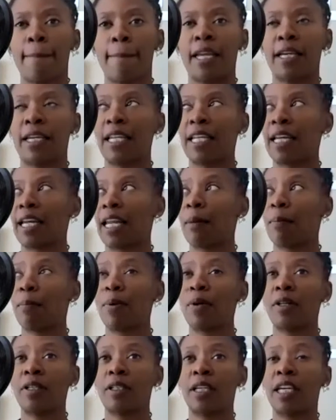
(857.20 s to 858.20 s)
And then they
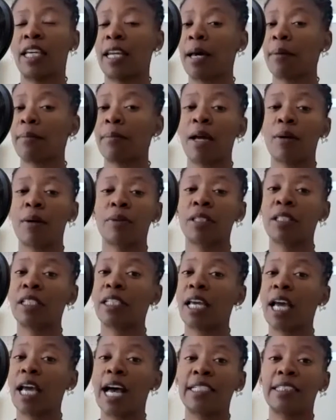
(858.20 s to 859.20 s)
put, and I'm not really
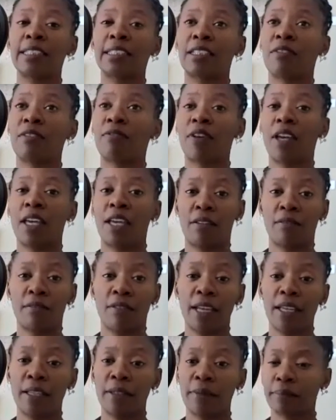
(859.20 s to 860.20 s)
an icing fan,
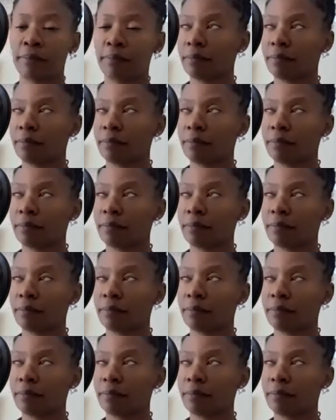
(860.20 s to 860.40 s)
right?